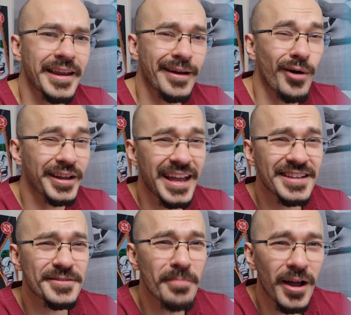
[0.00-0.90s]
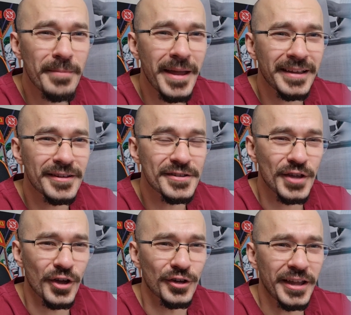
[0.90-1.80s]
Now, I guess my main
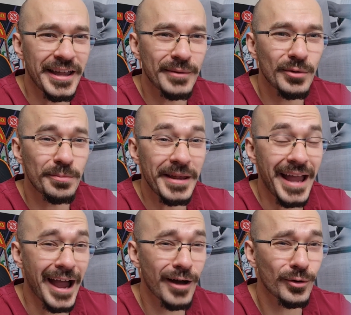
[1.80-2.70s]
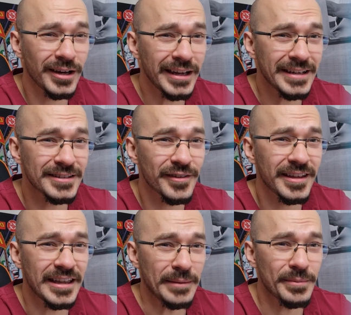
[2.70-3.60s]
concern here would be how clean do
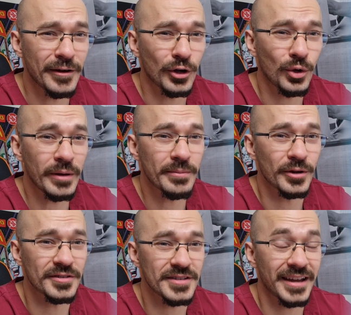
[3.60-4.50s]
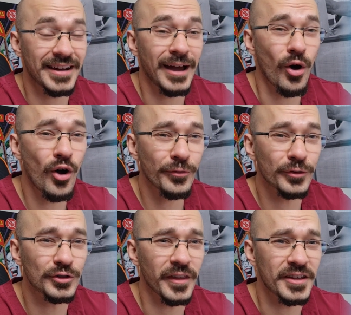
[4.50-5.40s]
they keep their equipment and how
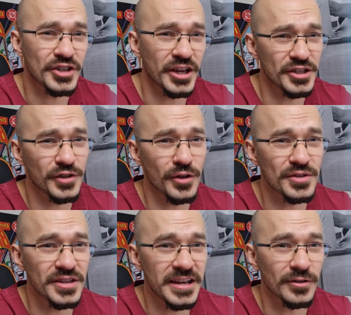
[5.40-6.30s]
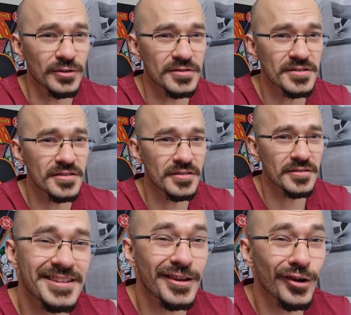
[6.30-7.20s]
often do they change those needles,
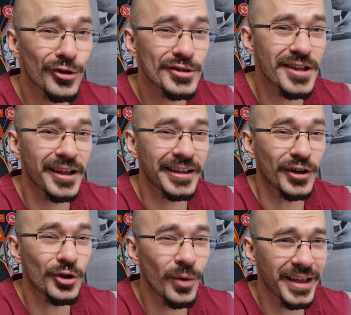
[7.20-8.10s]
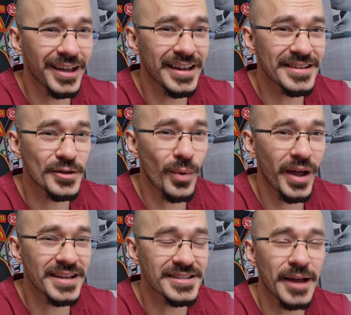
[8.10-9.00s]
as it looks like a quick and easy
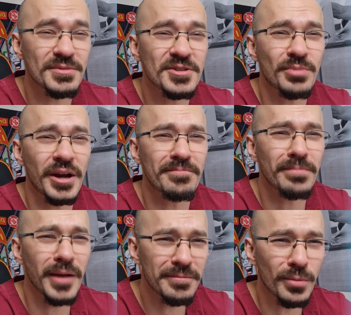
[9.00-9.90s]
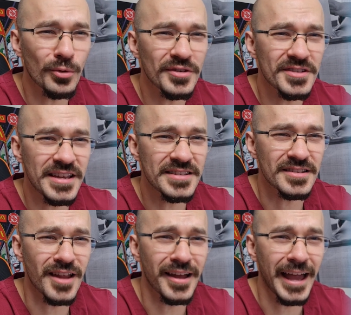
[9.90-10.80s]
way to help spread blood-borne
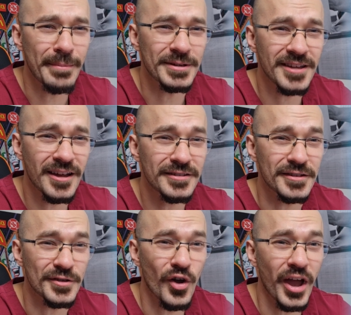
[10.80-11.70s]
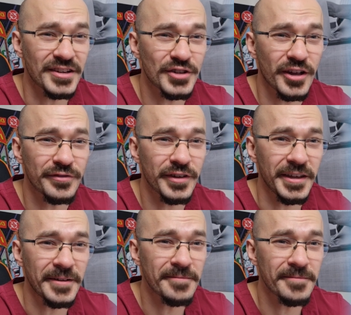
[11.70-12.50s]
diseases like hepatitis or HIV.